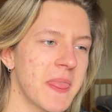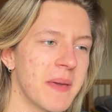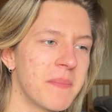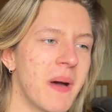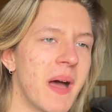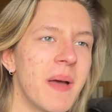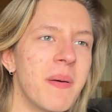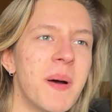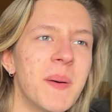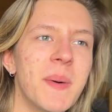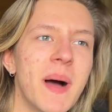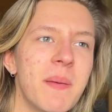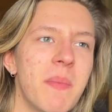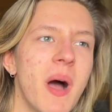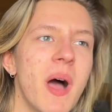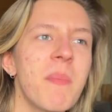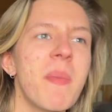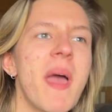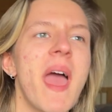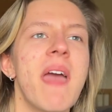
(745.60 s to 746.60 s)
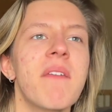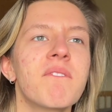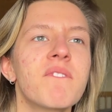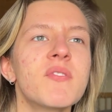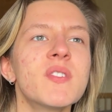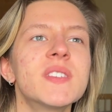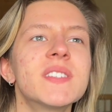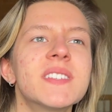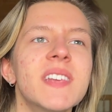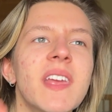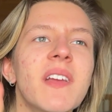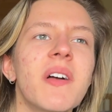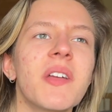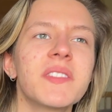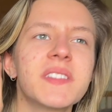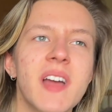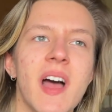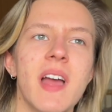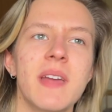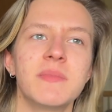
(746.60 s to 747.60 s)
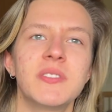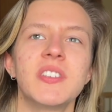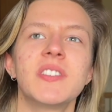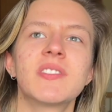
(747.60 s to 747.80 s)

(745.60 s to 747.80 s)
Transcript: and my mom, every single time she